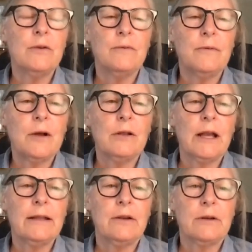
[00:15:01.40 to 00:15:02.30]
felt
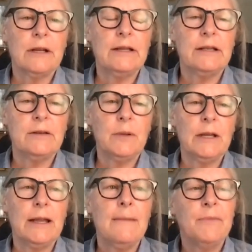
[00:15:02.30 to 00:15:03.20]
like there needs to
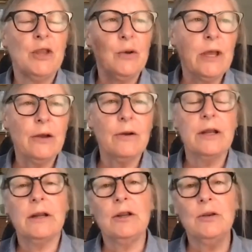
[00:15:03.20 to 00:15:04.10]
be, you hear
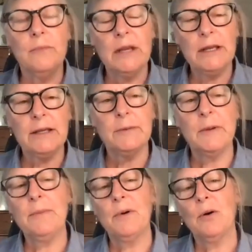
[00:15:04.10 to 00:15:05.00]
it, you meet these
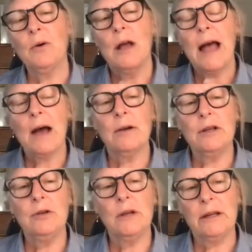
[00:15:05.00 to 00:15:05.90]
people, how
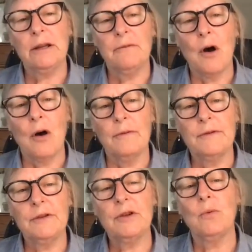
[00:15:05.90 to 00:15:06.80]
can you get involved?
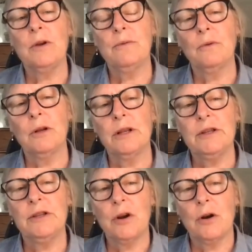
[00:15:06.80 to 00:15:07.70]
So we've really
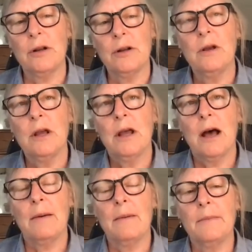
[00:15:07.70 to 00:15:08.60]
started
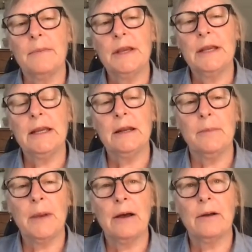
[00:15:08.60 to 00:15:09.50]
thinking
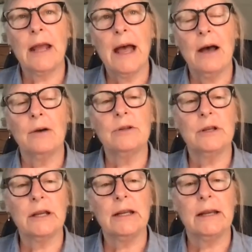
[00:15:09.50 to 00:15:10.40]
about how
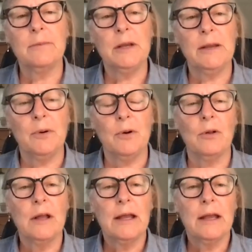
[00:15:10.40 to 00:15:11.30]
to connect
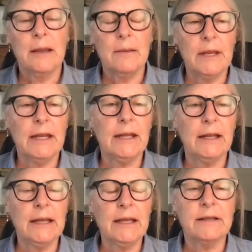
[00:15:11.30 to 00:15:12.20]
people
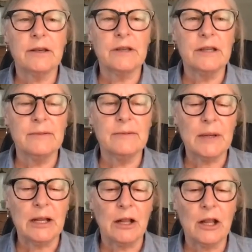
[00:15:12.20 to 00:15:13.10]
immediately, because there seems to
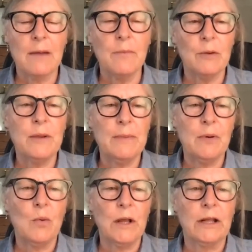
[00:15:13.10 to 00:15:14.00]
be a lot more
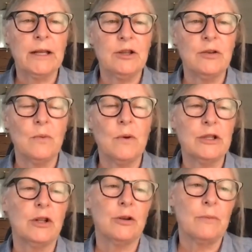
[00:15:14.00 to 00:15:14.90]
people willing to want
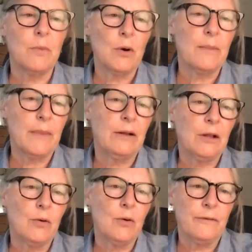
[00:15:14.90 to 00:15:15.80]
to learn more about
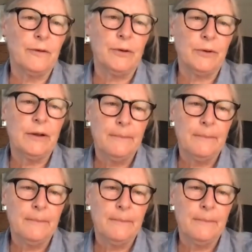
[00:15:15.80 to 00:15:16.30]
local food